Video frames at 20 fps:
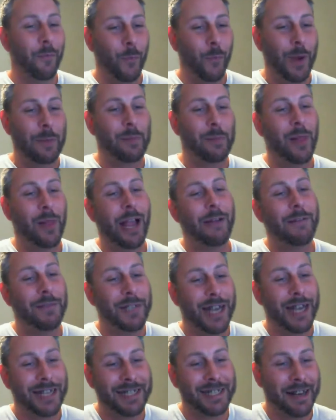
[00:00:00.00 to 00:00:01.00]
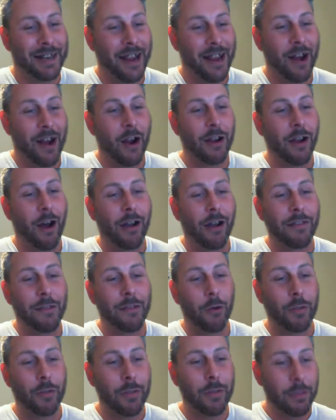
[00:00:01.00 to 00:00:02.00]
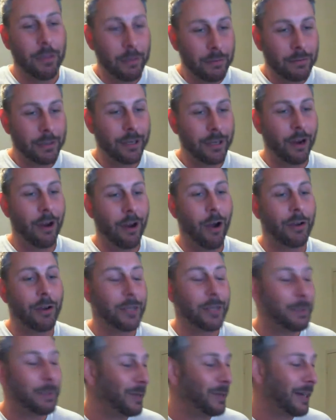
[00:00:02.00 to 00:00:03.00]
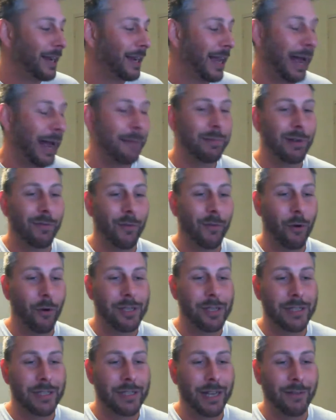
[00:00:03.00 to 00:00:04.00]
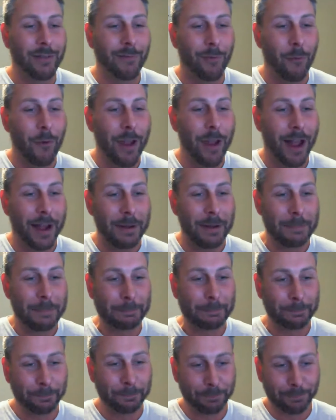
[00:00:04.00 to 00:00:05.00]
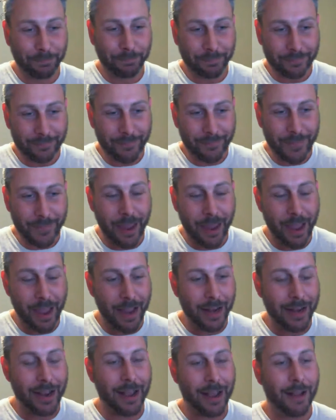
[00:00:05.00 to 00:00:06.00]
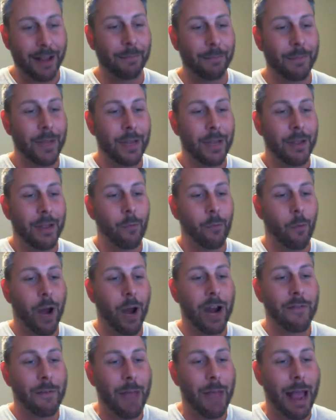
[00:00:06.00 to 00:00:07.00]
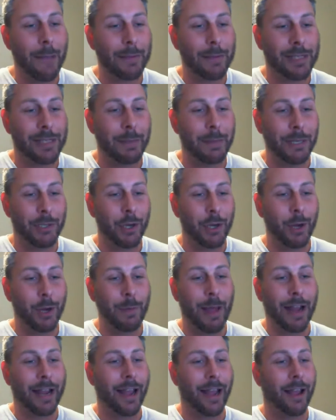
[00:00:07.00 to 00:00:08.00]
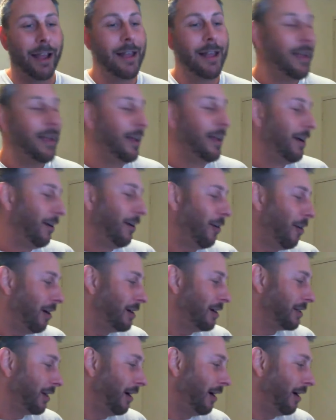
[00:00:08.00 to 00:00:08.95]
play with Justin, and I thought, I just bring a couple of voices in for you, and one of them happens to be Chewbacca. All right, so